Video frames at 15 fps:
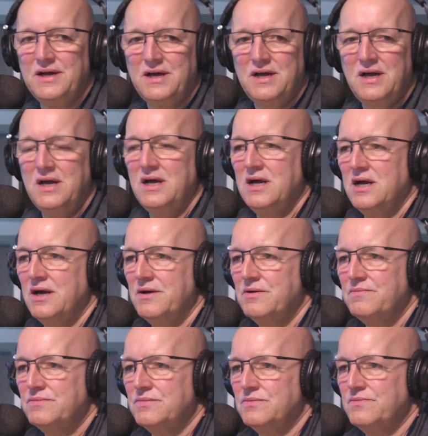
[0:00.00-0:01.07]
does it too.
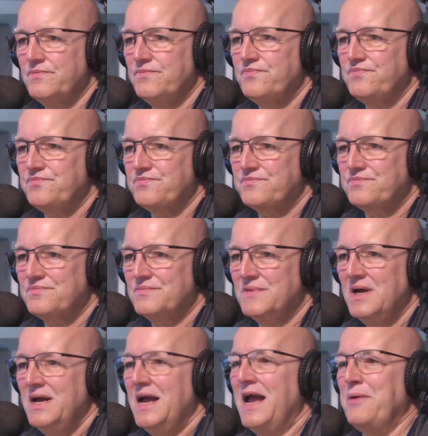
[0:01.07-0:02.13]
Uh, and he did it
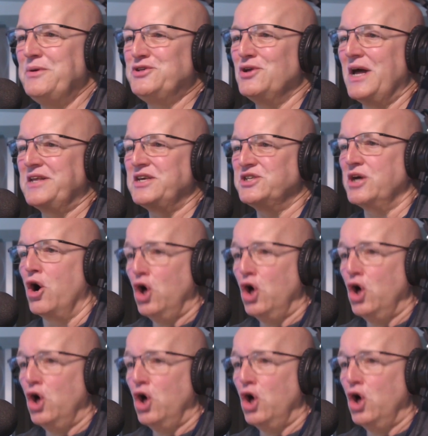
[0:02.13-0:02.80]
all oh, like, over. He would the, do like this. You go.